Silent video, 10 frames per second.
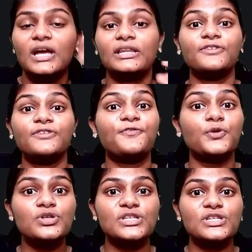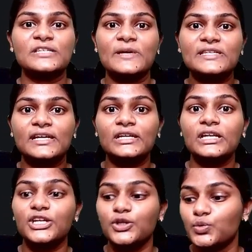the fuse is basically
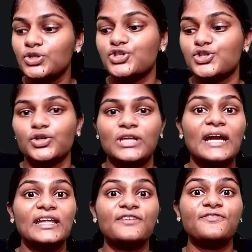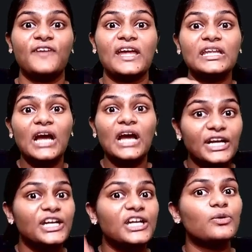used so that if any
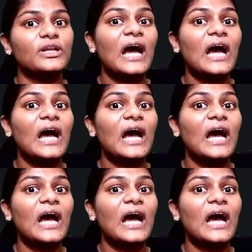unduly